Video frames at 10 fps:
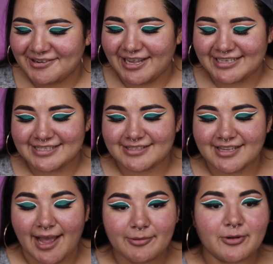next
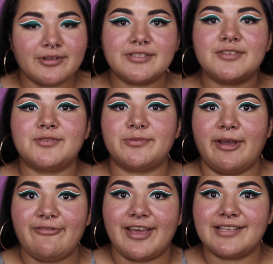I'm going to do
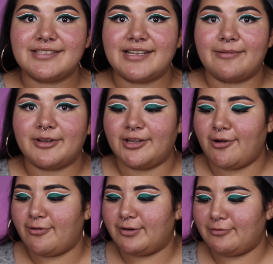my face, and I'm going to
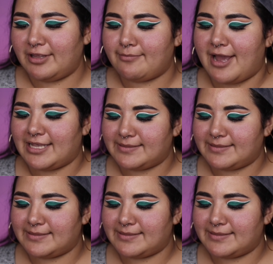go in with my